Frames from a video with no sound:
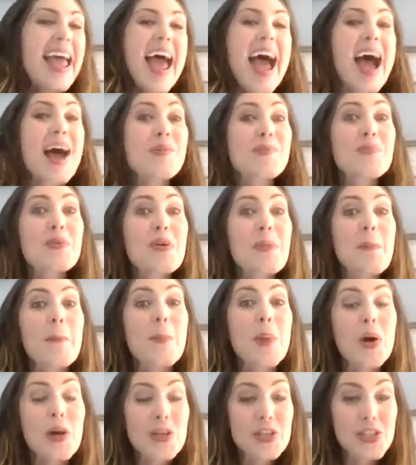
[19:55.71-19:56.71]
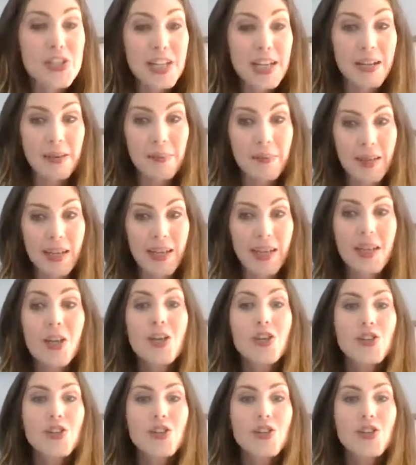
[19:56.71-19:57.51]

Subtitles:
and were pushing me